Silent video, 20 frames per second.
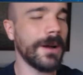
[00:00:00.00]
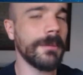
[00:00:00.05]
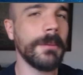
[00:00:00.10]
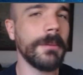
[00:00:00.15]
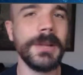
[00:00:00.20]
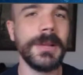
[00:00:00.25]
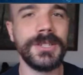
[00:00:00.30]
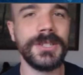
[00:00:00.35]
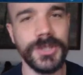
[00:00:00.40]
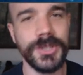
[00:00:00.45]

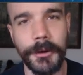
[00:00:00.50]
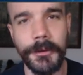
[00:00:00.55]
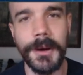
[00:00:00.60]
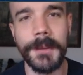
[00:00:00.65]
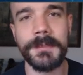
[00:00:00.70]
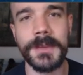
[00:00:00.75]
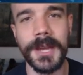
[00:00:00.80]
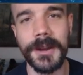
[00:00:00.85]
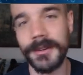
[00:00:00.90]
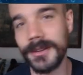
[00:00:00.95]
probably show
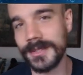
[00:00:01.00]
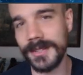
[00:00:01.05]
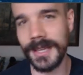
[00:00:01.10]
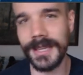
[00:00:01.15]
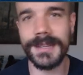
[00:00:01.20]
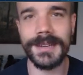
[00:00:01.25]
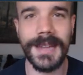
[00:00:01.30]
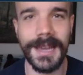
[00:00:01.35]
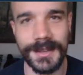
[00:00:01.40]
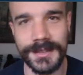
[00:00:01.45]
up there as
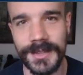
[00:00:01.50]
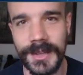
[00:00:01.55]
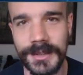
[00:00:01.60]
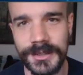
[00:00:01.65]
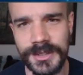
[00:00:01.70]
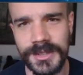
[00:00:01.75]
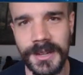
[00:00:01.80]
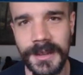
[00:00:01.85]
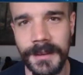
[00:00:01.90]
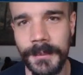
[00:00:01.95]

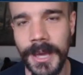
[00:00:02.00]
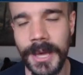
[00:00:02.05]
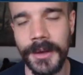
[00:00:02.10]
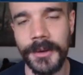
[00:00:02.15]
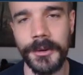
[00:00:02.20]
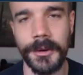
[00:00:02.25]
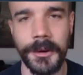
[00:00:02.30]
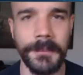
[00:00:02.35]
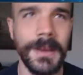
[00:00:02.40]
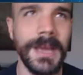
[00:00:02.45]

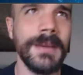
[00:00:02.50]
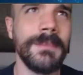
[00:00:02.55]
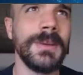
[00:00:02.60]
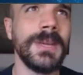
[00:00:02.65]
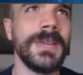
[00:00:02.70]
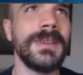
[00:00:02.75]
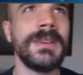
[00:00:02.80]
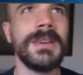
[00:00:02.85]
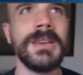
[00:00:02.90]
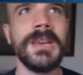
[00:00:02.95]
index.html or
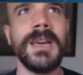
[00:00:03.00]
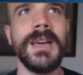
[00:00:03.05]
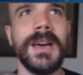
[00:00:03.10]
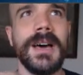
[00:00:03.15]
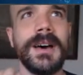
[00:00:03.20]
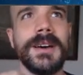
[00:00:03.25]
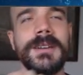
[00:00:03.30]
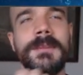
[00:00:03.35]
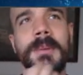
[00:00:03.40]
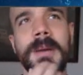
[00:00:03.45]
maybe,
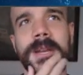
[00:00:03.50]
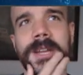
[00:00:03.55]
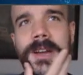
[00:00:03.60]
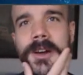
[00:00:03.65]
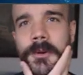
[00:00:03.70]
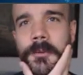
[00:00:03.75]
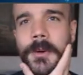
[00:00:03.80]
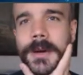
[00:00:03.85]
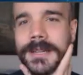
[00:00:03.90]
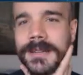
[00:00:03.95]
uh, depending
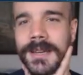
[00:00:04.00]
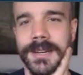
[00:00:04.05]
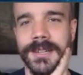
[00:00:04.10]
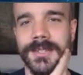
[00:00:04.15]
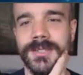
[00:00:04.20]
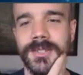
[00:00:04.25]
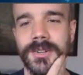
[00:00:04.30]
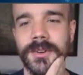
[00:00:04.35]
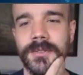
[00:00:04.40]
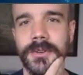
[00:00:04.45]
on what kind
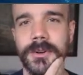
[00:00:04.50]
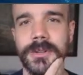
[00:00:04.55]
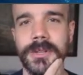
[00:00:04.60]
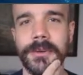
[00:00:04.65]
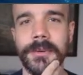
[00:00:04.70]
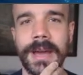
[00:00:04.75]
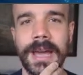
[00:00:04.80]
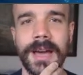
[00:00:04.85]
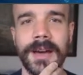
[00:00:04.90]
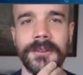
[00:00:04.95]
of server
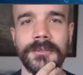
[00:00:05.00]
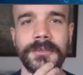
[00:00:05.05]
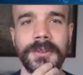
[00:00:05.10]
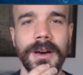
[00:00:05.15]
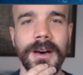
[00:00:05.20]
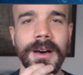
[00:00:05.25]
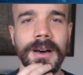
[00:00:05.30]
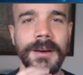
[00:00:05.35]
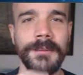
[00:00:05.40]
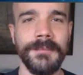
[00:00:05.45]
you have
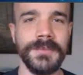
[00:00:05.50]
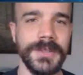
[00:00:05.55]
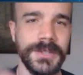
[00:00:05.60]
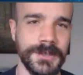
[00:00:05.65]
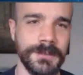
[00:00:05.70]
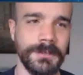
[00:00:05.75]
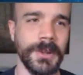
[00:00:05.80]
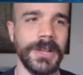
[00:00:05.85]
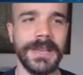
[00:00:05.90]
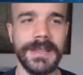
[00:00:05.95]
um,
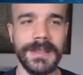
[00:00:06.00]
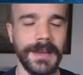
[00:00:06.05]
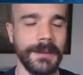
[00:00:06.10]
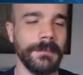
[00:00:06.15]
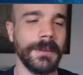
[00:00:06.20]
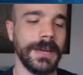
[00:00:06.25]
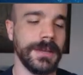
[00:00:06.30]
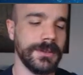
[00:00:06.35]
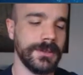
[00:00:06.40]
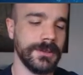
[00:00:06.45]
displaying
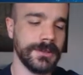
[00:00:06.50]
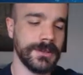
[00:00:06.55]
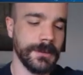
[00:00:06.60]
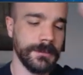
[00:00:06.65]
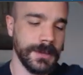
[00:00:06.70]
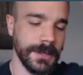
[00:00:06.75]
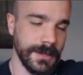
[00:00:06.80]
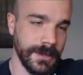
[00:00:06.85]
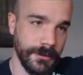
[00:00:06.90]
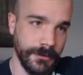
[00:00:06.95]
that might do
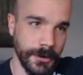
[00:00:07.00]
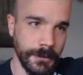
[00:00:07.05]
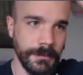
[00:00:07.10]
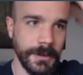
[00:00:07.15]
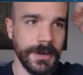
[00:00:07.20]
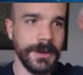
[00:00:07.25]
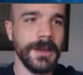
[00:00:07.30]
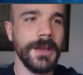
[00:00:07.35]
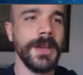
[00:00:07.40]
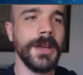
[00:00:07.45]
something different.
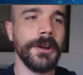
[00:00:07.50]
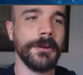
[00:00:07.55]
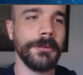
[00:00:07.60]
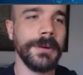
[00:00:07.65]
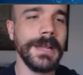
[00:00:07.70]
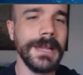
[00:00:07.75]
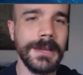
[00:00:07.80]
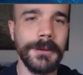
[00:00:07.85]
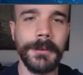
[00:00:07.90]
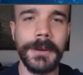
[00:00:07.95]
But
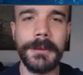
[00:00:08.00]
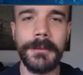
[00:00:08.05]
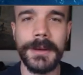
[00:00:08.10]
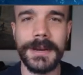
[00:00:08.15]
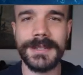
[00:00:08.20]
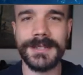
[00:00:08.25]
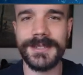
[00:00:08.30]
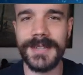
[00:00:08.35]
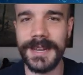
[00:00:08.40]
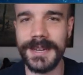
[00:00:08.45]
really, we
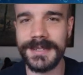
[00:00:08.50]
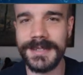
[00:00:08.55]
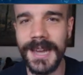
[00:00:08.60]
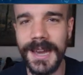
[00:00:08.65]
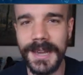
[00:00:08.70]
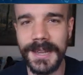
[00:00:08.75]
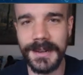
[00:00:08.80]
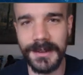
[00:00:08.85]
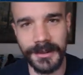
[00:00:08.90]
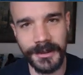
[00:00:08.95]
want to set a
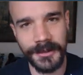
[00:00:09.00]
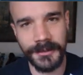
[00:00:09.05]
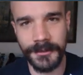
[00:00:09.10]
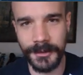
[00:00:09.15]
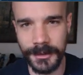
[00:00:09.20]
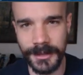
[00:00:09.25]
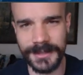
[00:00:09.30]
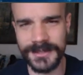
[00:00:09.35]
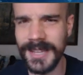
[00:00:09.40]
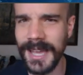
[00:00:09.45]
title
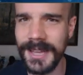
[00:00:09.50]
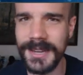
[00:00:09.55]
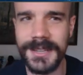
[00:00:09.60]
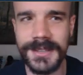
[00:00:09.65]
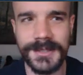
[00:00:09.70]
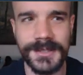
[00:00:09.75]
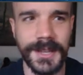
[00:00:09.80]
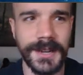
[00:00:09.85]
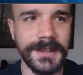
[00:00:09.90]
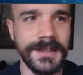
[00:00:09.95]
for this. How do
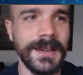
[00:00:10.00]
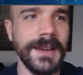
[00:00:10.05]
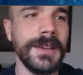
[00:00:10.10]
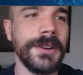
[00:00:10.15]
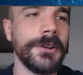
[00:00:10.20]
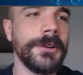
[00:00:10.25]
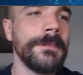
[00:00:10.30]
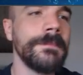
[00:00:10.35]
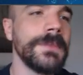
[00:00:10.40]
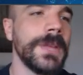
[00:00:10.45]
you set a
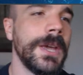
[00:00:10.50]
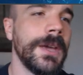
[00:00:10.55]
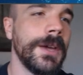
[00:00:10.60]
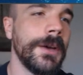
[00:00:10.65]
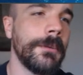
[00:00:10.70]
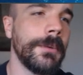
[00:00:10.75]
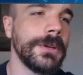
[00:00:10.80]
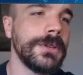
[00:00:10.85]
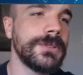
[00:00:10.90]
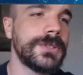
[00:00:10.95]
title?
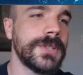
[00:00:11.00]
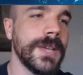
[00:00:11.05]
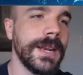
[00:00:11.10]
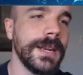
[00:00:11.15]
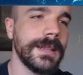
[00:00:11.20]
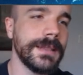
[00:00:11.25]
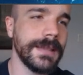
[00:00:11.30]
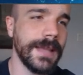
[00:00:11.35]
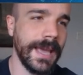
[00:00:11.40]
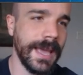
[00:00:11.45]
Well, you set
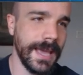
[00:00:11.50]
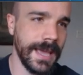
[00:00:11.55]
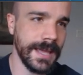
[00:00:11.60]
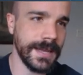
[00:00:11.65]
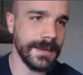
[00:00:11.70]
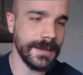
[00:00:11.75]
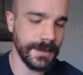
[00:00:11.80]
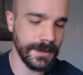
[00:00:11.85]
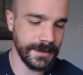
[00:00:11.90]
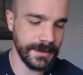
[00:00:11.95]
it in the
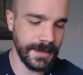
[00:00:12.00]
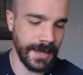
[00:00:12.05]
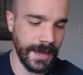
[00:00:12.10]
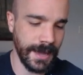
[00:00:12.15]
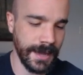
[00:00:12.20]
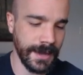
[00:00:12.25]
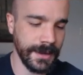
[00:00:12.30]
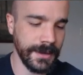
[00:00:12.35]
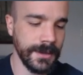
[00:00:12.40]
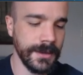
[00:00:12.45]
head
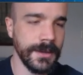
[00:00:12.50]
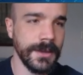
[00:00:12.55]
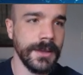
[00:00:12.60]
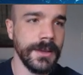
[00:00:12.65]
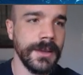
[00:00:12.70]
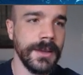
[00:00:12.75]
tag